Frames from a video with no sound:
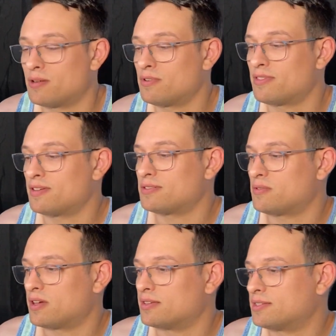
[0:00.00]
I wouldn't think
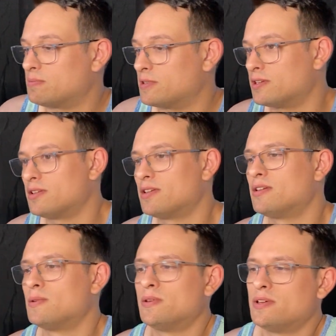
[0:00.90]
twice, but
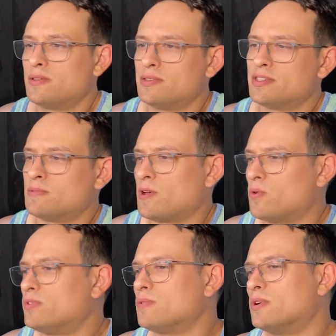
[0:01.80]
this is my
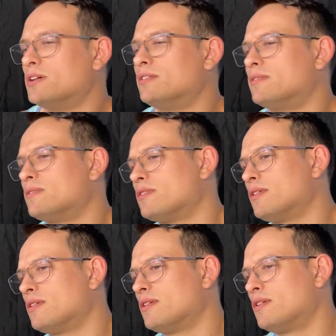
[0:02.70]
only one,
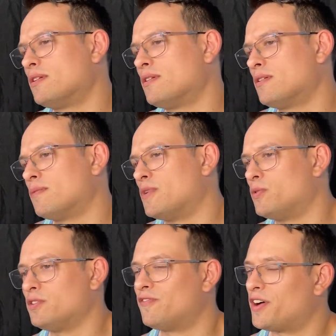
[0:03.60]
my
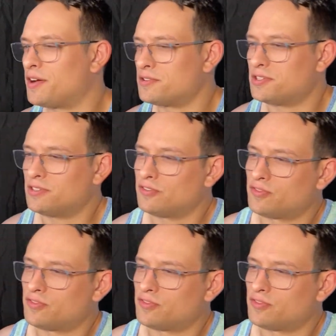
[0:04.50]
only fire chief.